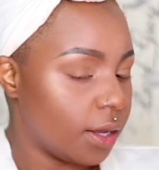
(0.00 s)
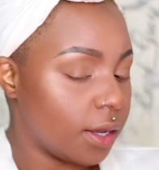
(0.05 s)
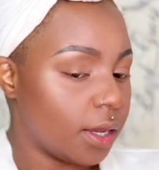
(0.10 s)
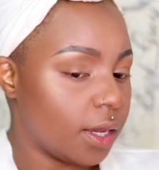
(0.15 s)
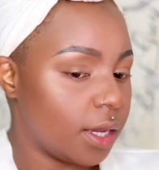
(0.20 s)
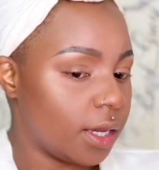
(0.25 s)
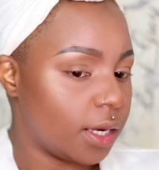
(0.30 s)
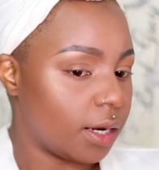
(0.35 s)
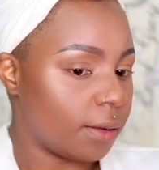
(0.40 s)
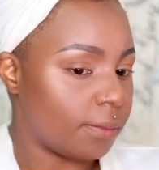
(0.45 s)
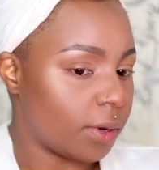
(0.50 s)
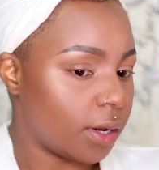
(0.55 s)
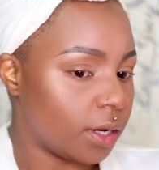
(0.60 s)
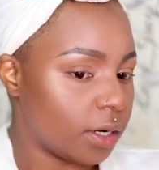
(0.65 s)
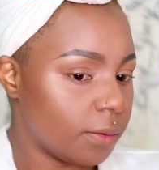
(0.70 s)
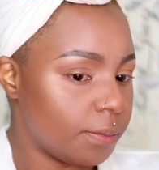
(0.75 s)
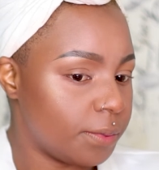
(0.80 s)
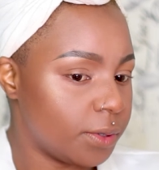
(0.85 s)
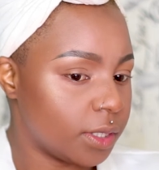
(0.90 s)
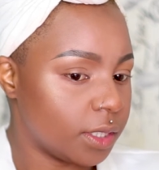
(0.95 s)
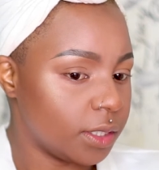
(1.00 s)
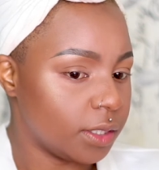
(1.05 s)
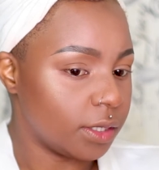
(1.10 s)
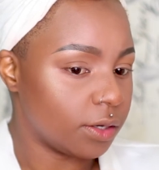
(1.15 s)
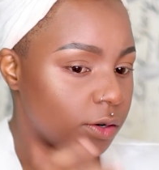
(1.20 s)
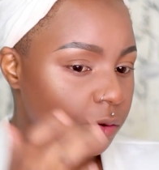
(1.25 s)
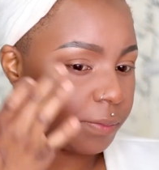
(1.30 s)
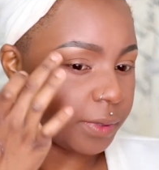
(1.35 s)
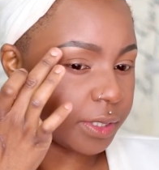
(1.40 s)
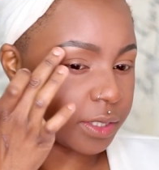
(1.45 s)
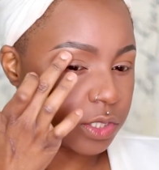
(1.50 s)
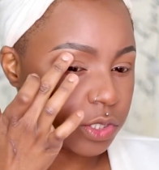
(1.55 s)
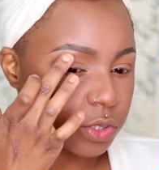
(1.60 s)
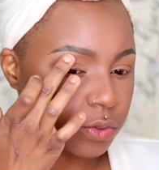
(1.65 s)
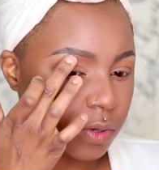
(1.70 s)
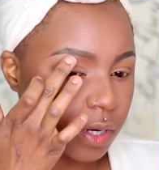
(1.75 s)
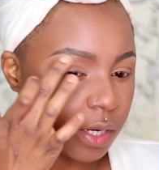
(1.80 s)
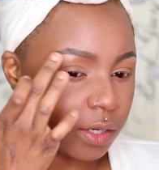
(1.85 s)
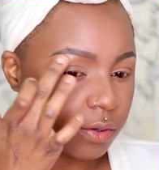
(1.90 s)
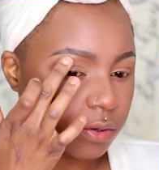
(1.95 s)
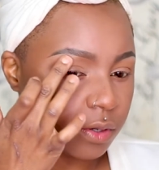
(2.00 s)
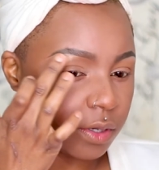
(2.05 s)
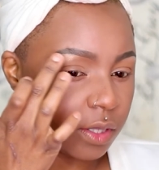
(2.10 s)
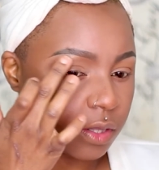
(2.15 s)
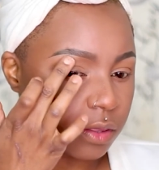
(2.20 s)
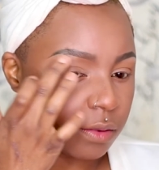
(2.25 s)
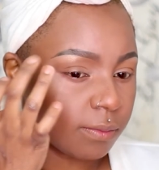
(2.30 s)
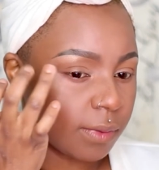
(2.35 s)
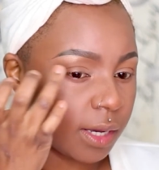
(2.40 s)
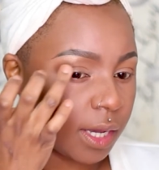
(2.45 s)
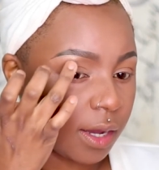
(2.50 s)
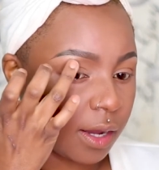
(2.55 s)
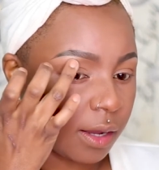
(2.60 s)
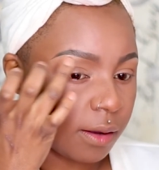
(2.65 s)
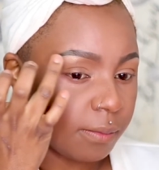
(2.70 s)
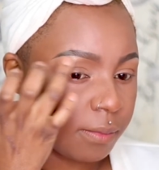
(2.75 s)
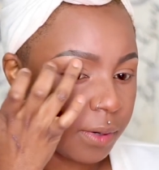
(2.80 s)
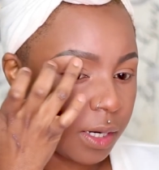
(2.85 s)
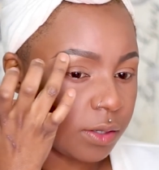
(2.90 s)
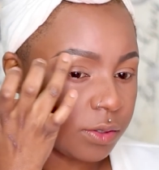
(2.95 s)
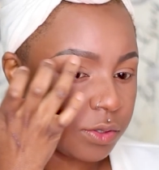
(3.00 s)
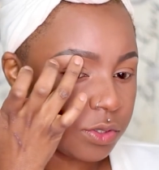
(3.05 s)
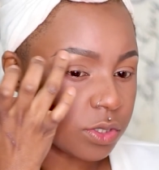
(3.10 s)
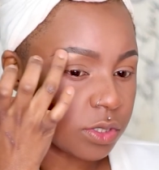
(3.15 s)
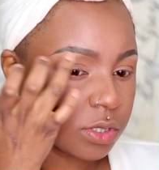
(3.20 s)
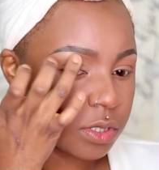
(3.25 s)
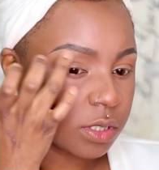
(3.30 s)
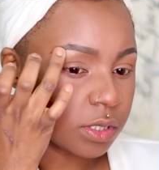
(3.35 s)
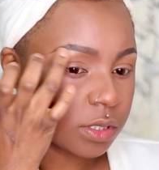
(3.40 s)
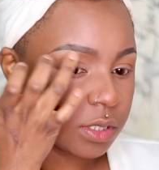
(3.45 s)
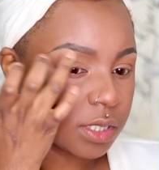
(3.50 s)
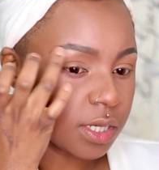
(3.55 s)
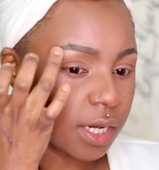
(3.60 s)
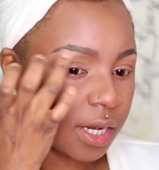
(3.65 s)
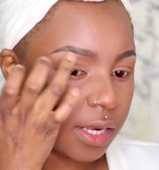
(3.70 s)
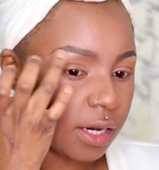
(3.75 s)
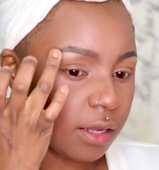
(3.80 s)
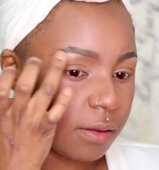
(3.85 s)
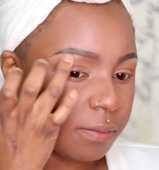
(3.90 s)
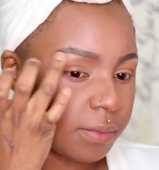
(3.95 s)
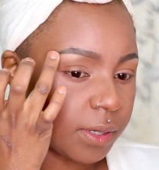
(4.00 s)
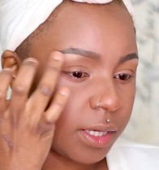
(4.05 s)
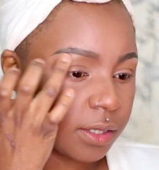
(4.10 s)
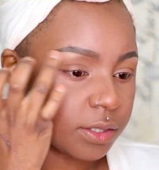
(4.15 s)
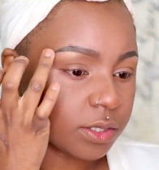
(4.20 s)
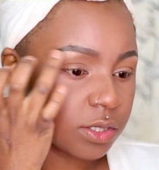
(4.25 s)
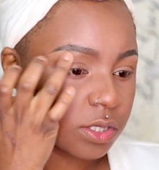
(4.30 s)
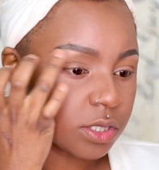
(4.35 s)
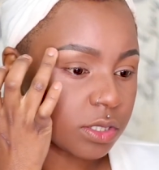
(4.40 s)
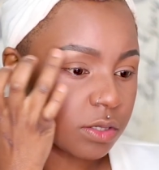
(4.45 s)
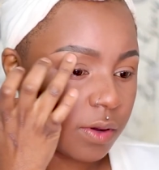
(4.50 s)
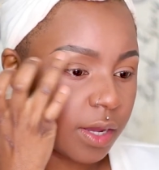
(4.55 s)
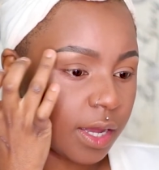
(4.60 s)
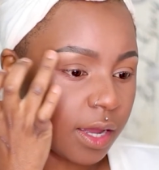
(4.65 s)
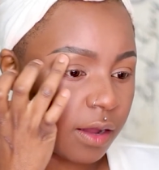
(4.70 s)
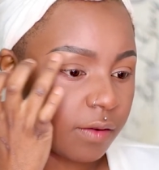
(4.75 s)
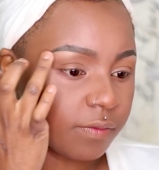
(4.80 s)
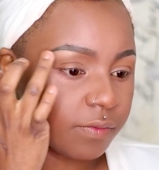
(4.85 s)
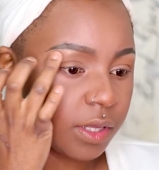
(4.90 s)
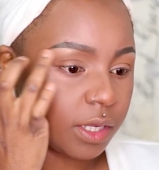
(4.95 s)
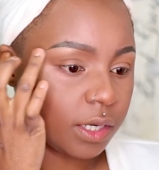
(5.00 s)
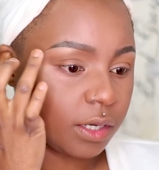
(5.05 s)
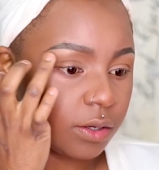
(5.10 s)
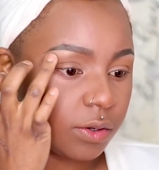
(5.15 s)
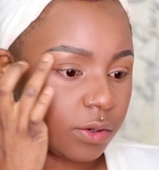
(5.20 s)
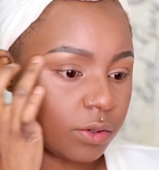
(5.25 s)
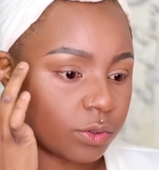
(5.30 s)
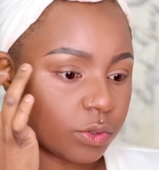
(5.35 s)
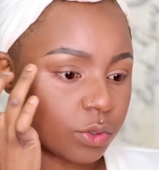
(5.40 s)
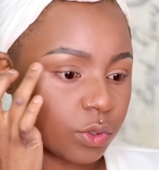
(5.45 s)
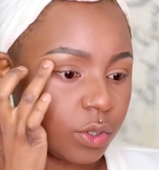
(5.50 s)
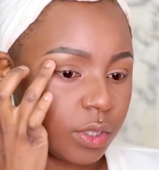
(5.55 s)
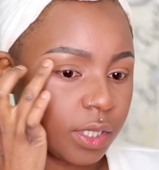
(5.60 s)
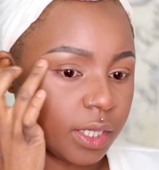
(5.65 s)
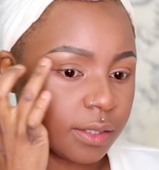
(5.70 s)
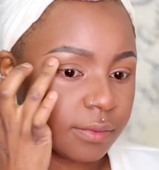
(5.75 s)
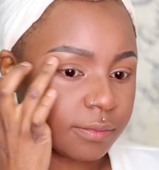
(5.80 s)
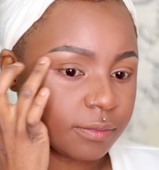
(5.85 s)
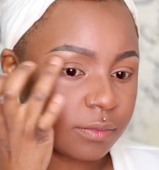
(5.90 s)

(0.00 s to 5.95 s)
And I'm gonna put a little bit too underneath my eyebrow, just a tiny bit, just so I have that little more.